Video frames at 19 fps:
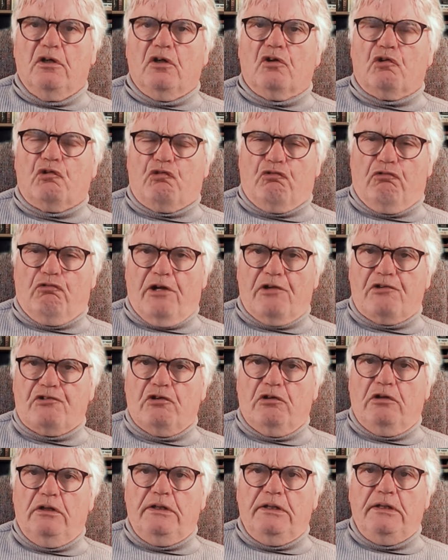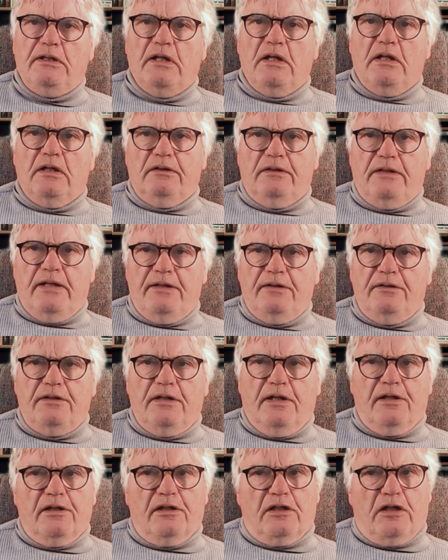gradually lend
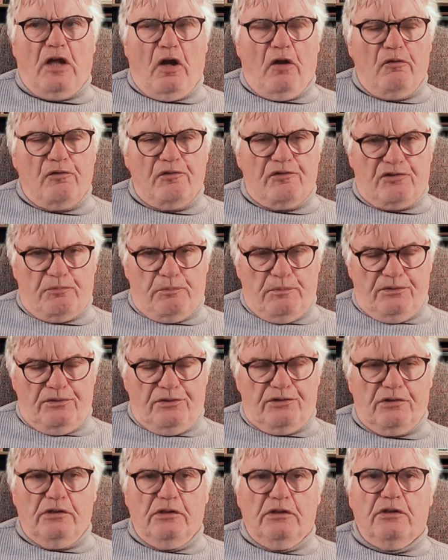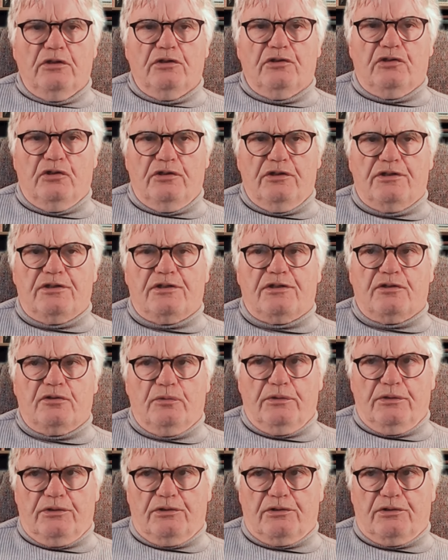encouragement to his suit.